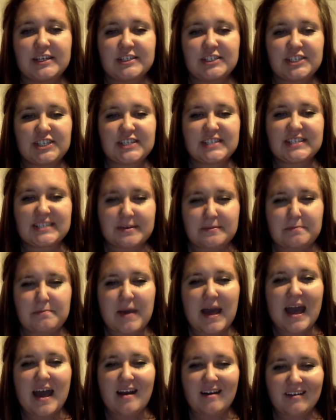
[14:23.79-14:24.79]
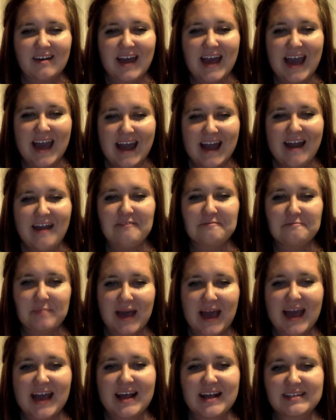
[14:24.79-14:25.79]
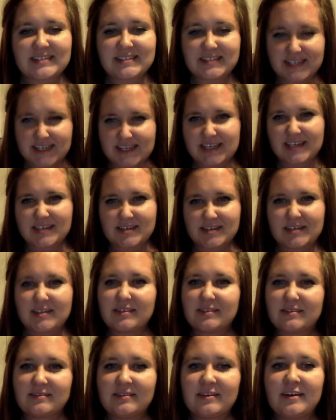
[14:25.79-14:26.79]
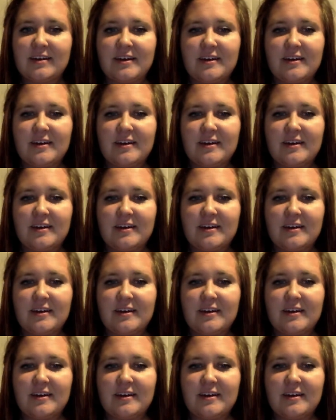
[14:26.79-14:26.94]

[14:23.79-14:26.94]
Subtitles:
just about 10:30.